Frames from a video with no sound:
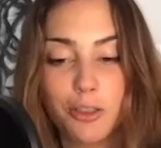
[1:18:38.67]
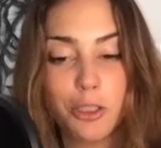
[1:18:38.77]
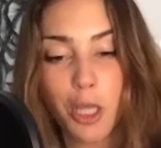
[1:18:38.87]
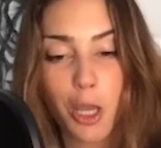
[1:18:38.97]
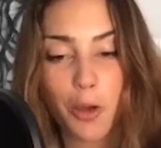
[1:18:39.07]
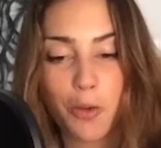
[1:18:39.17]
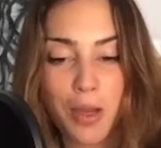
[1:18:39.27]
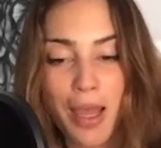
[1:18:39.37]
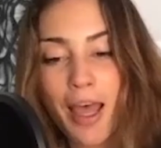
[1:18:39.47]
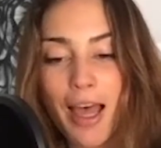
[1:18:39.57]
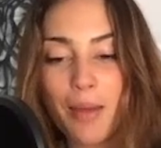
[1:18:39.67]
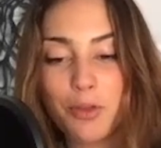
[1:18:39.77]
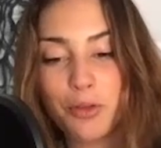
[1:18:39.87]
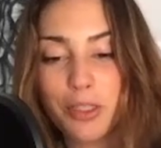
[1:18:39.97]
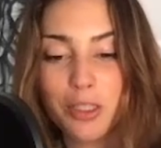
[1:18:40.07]
So I'm
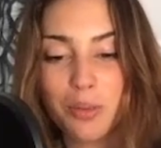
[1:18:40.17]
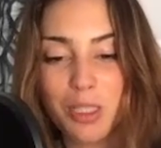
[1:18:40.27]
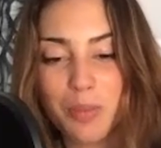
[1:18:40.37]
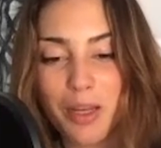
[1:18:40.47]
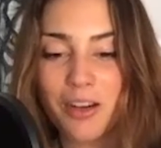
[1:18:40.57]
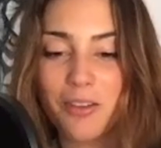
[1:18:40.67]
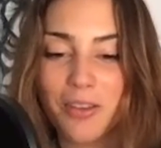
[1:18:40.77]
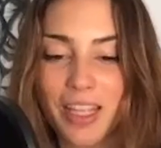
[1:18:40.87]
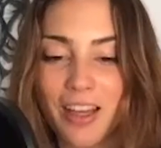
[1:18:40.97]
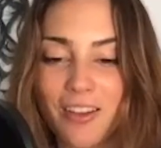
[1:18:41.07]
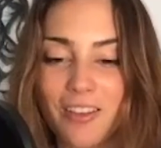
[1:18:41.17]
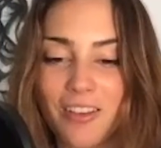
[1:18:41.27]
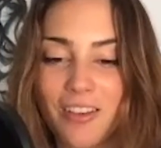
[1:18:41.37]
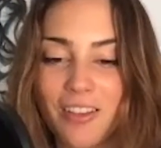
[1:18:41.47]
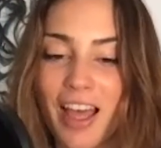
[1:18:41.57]
doing huh. so much better without
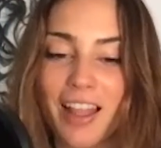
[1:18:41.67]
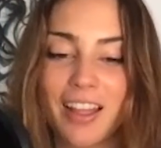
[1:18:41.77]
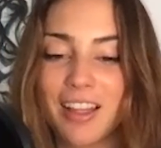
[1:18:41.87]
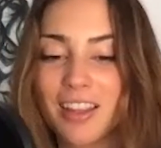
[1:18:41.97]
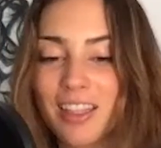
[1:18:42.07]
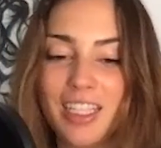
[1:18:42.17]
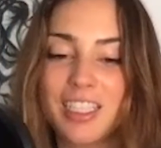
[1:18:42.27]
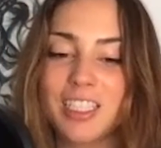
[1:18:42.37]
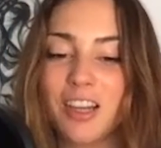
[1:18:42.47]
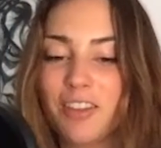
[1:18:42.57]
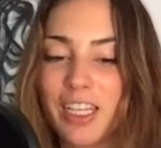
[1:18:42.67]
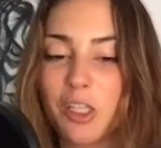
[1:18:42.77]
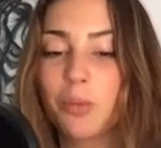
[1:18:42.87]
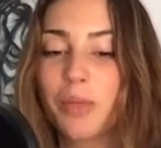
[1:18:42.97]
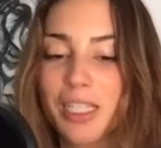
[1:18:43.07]
that leech of an
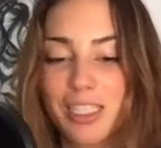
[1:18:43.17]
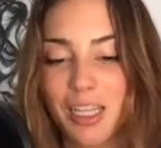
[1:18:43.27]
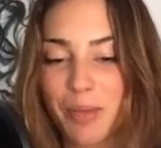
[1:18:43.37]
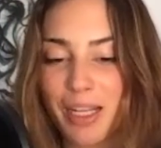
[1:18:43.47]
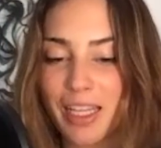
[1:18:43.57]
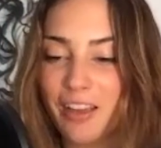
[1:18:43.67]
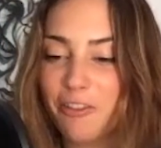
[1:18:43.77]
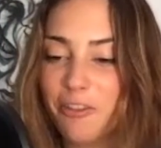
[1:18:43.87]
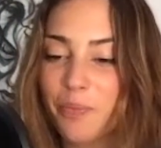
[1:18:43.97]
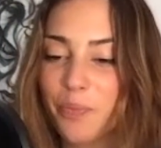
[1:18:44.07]
incubitch in my life.